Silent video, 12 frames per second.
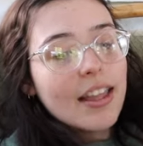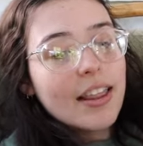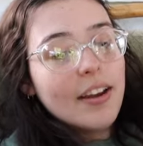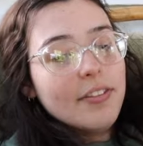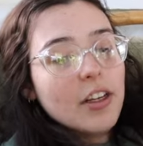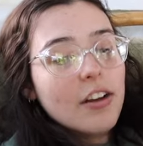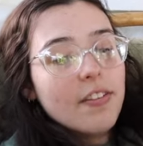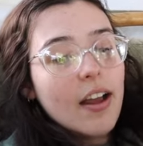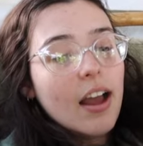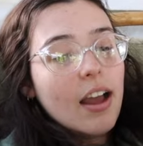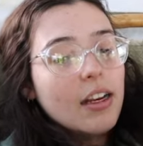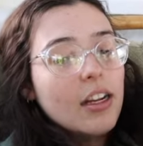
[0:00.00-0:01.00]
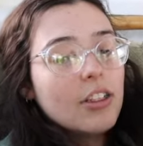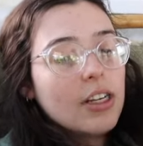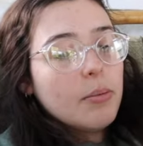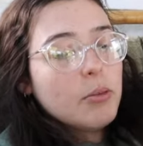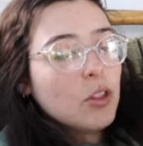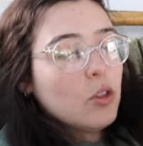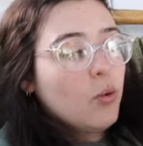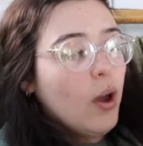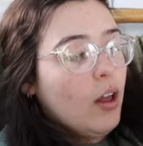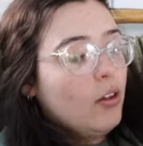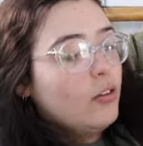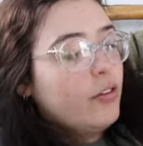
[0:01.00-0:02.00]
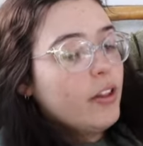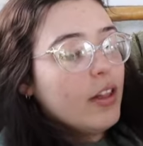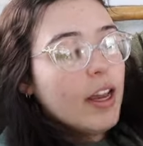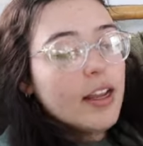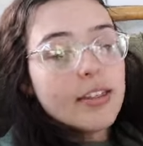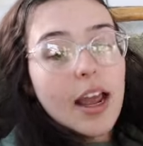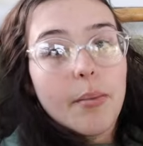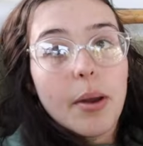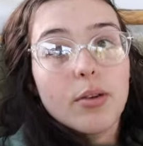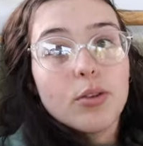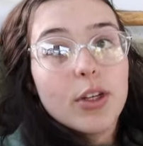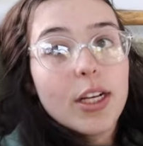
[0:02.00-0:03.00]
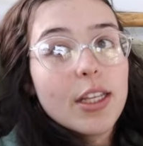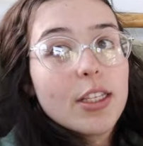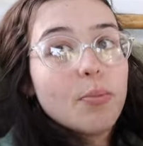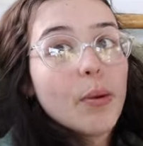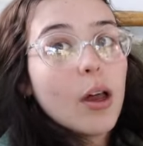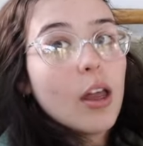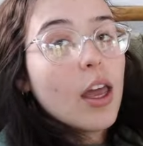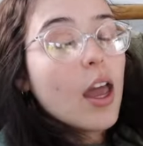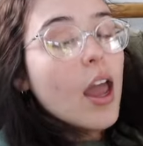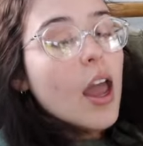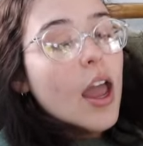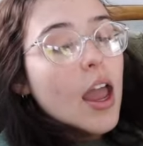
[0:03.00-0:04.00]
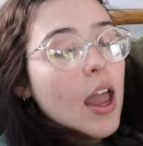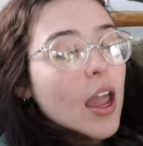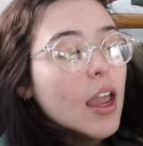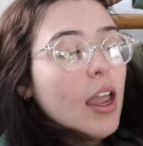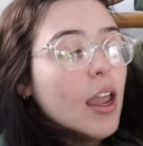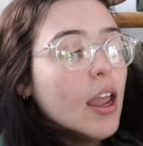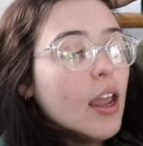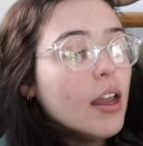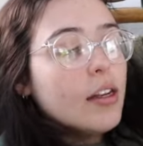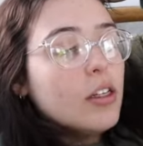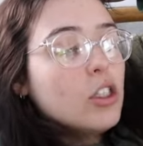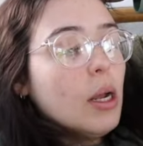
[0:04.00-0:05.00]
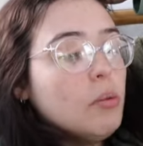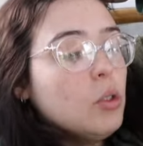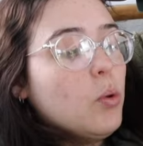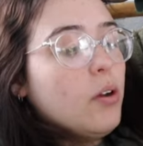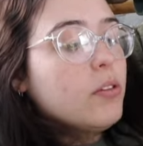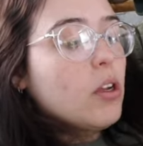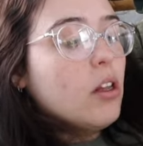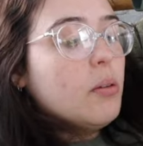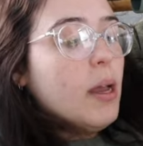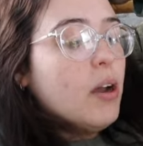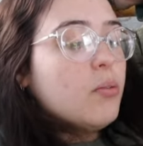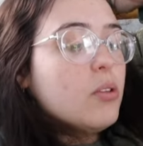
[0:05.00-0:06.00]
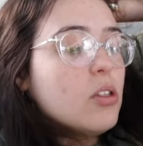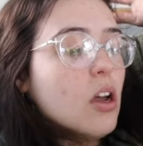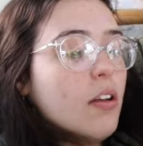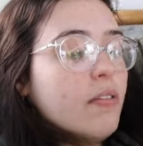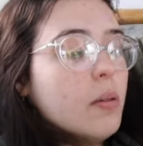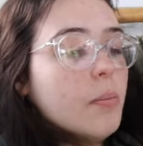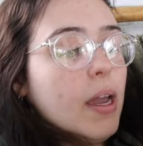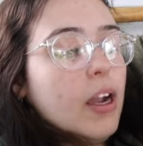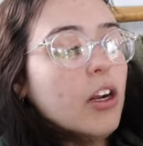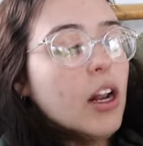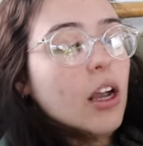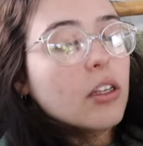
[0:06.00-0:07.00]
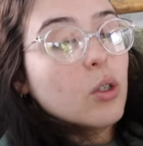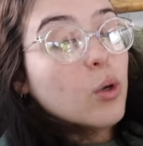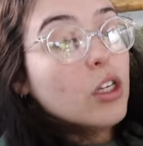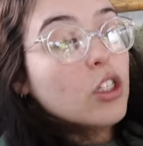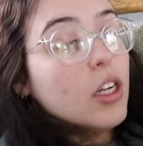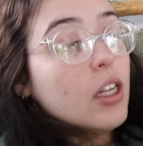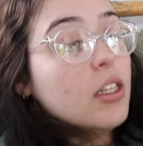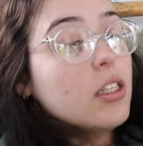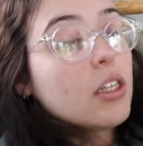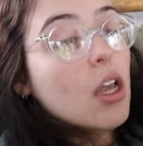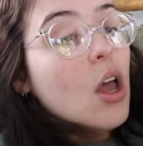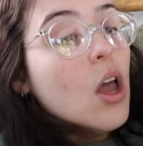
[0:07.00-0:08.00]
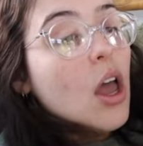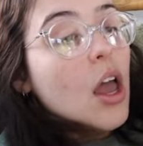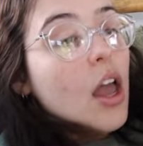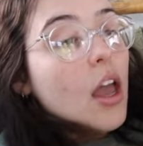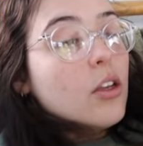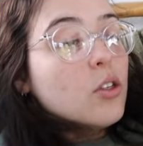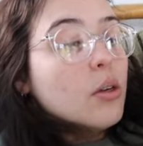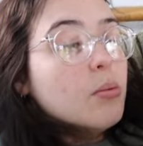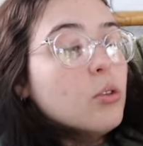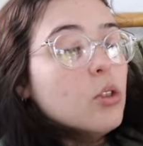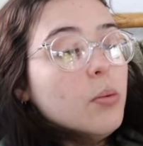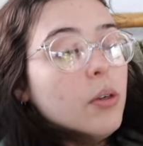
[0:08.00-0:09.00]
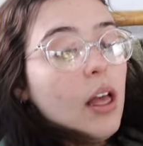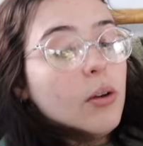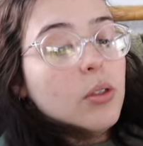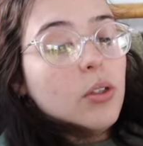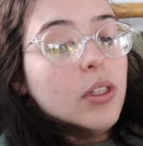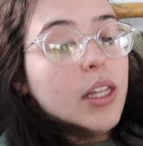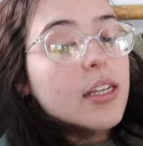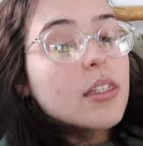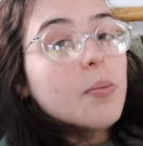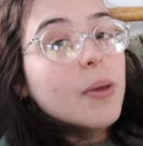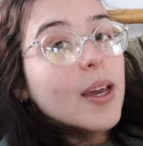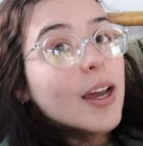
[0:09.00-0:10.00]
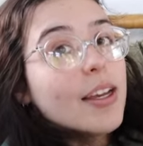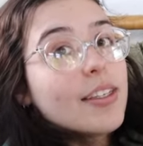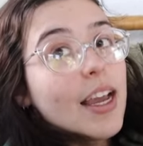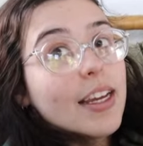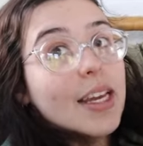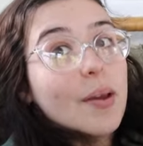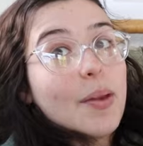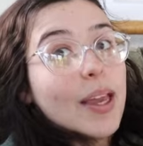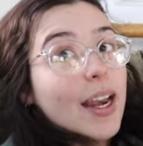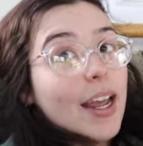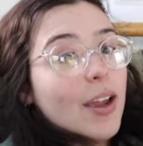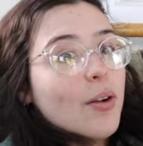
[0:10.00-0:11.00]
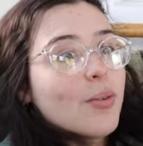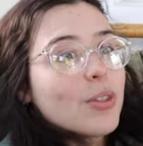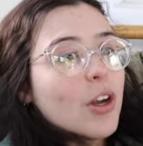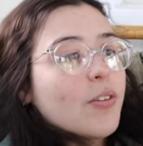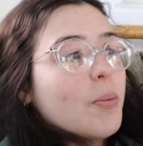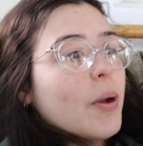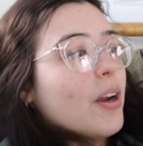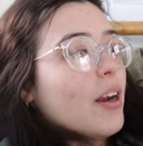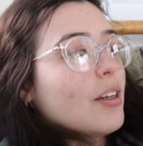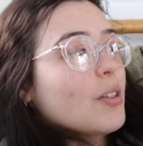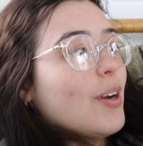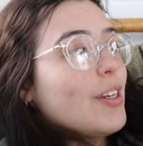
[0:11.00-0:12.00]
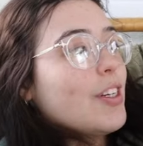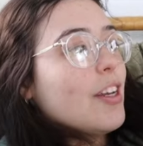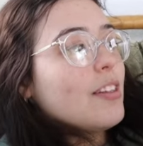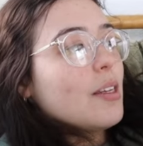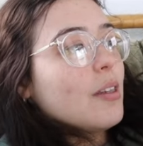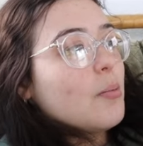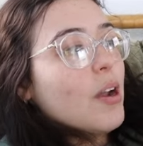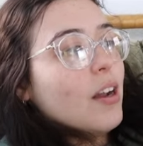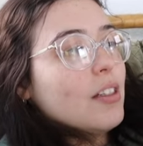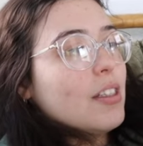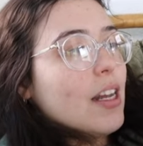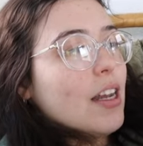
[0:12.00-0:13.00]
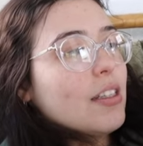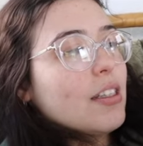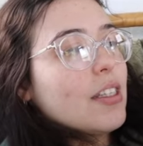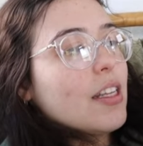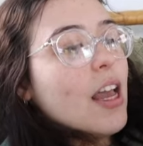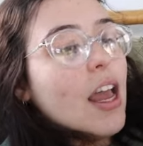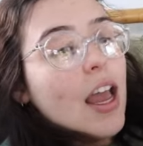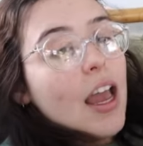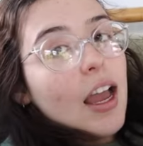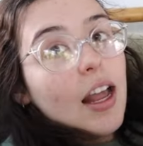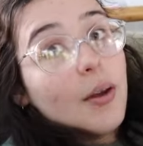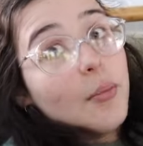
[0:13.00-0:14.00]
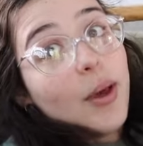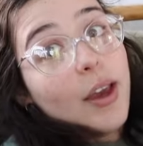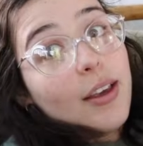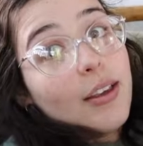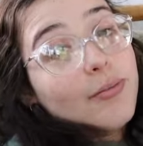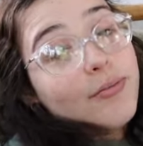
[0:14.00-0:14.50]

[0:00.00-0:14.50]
left off on chapter 12 last time I was reading this book, and chapter 12 is all about resolve the paradox questions. So I'm super glad we're doing this because I keep getting resolve the paradox questions on the practice tests, and I'm like,